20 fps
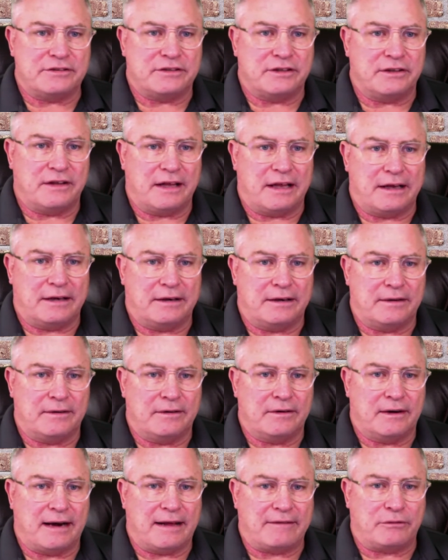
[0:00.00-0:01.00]
and
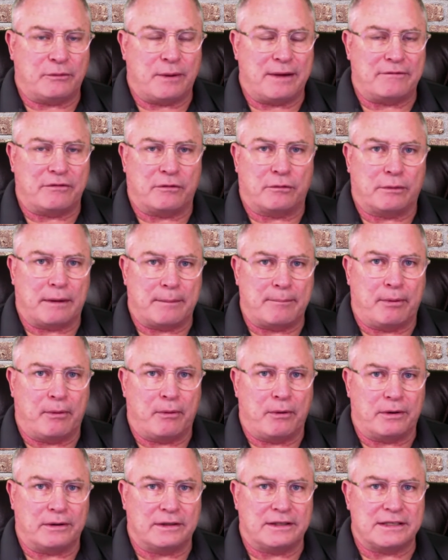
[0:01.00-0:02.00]
don't have to wait for a
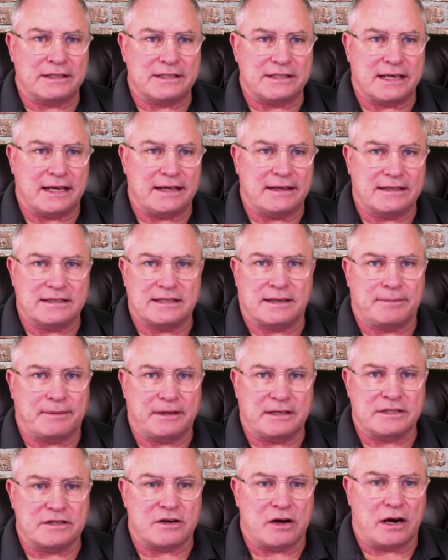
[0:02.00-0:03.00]
report to say that
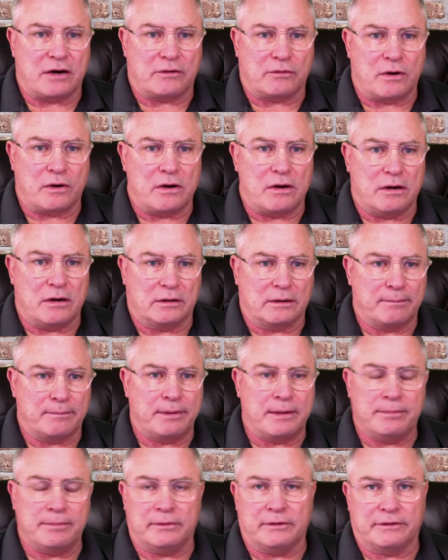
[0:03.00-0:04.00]
something's gone wrong. The
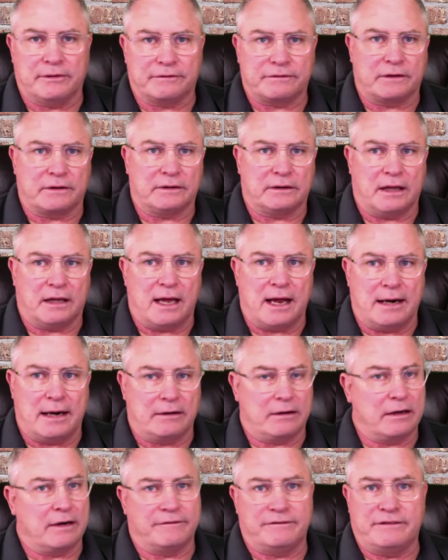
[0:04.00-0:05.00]
people on the front line are
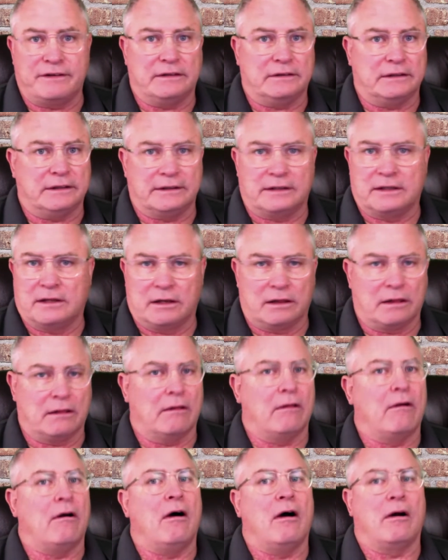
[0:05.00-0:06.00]
going to feel it
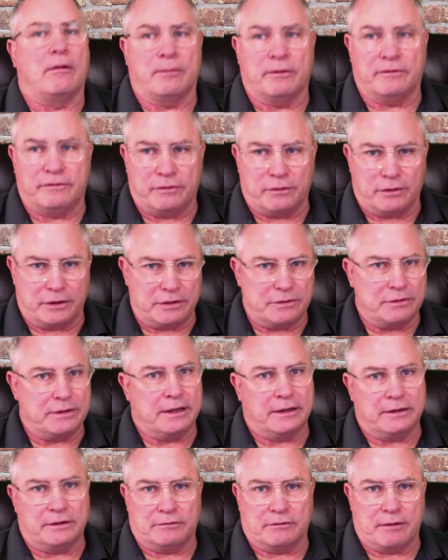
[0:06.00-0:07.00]
long before you
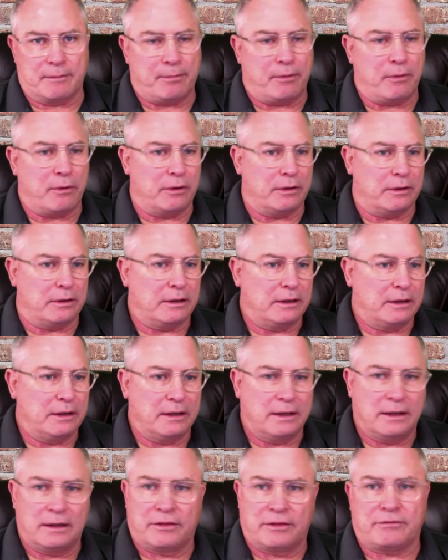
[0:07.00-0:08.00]
get your report
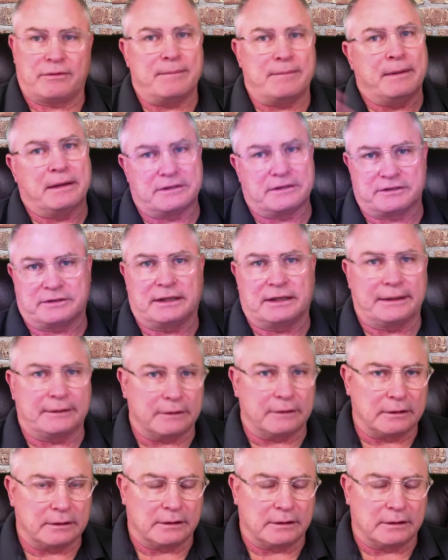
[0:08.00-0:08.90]
3 months later.